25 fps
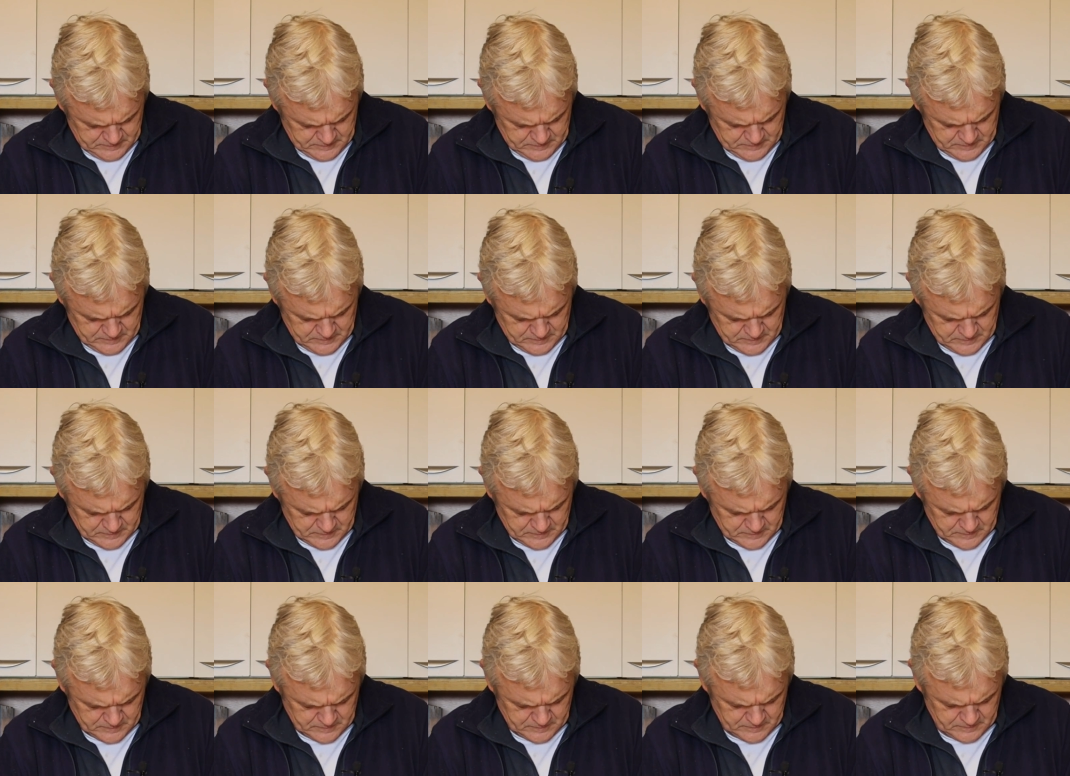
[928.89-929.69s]

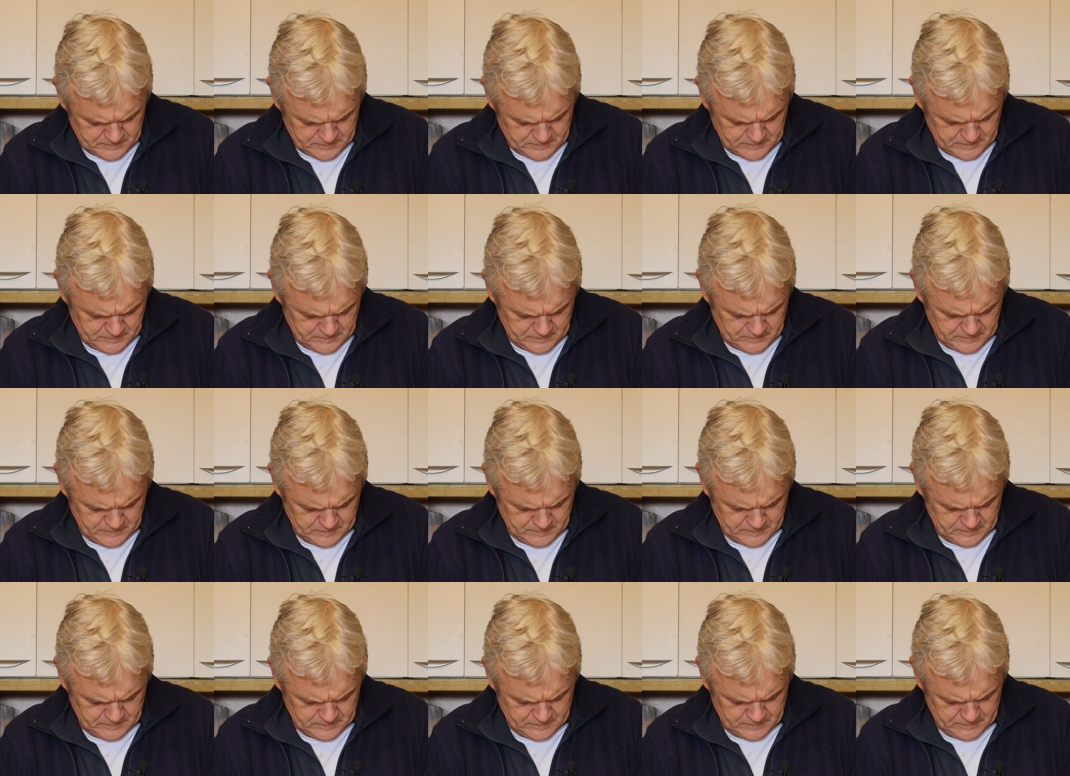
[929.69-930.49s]

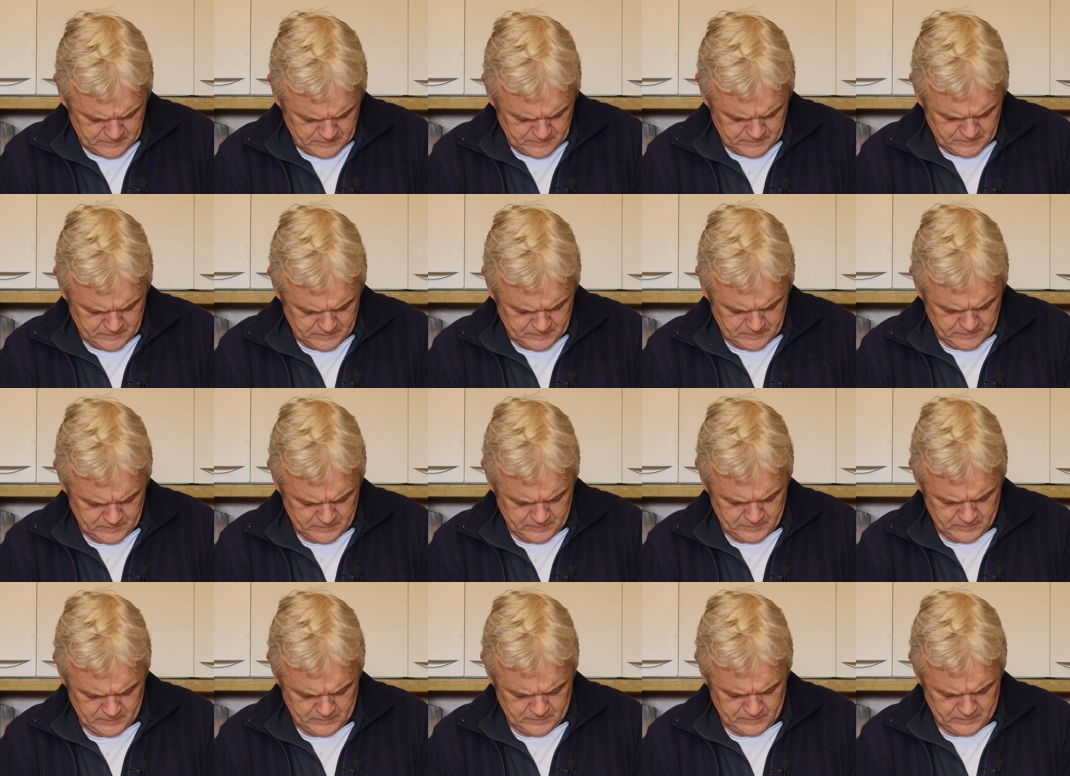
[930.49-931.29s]

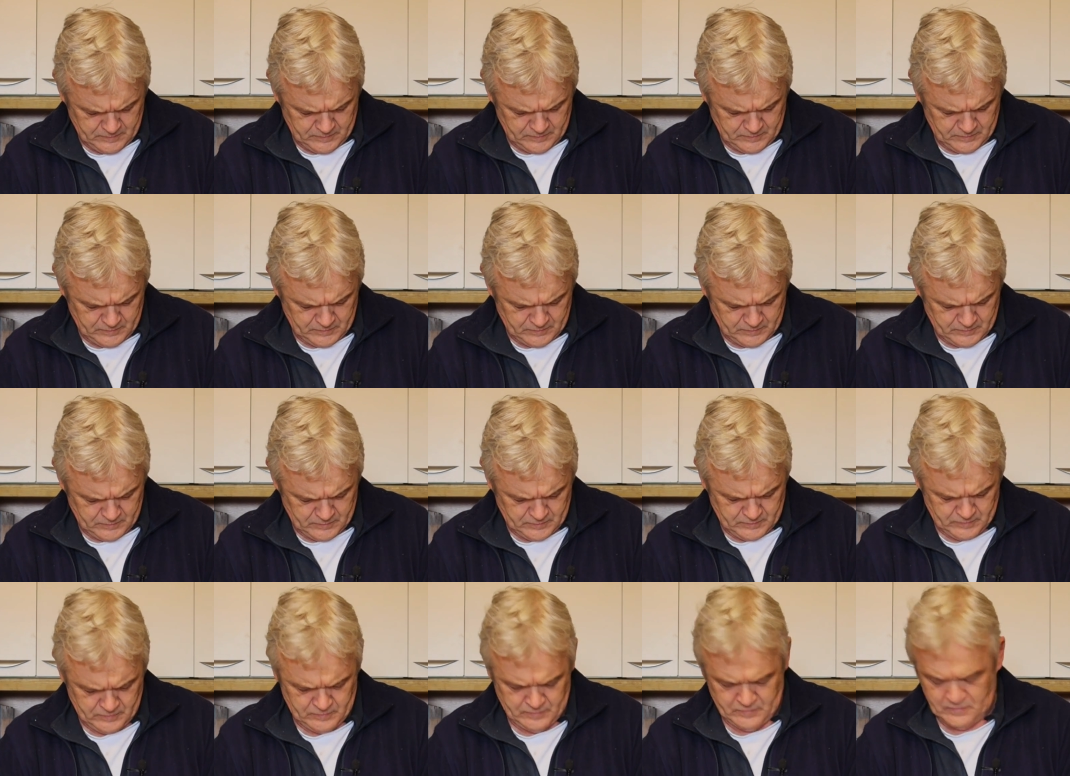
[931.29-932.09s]

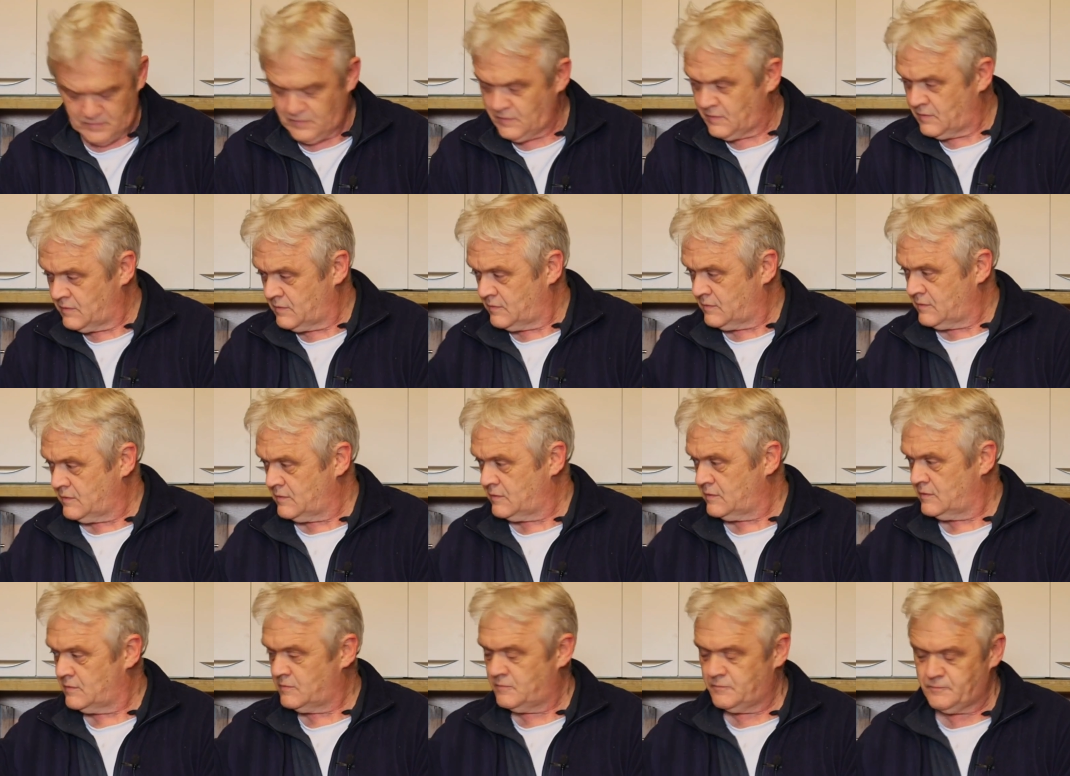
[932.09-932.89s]

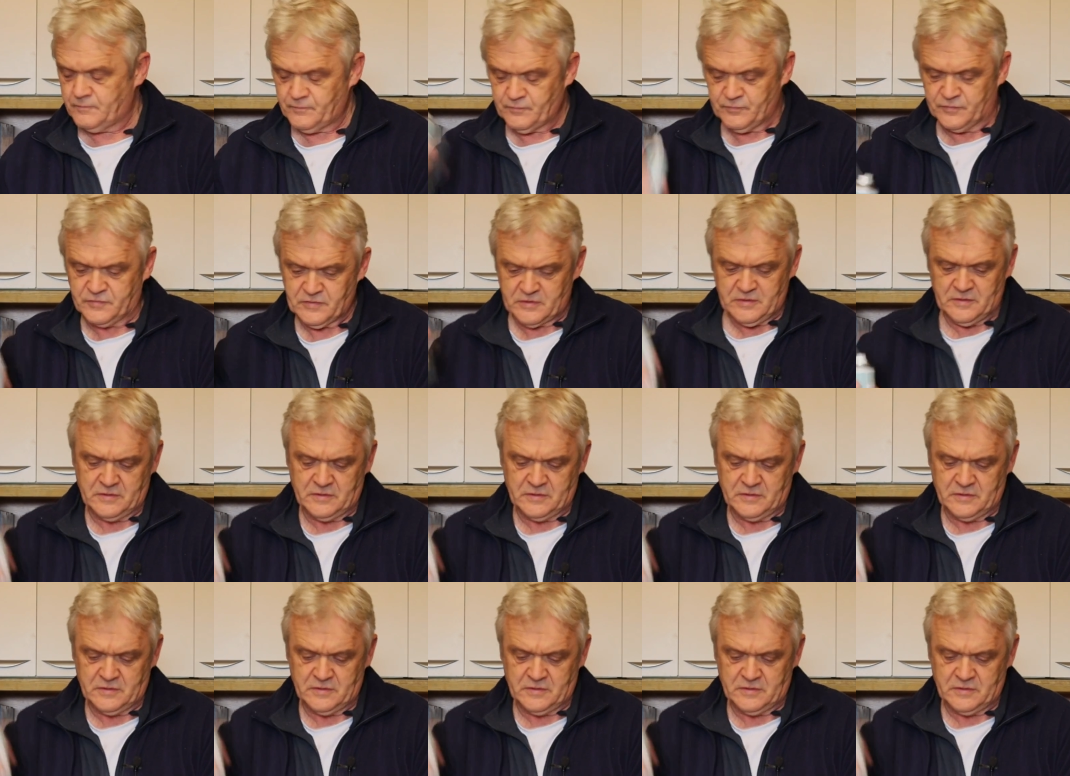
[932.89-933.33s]
No one is speaking in this clip.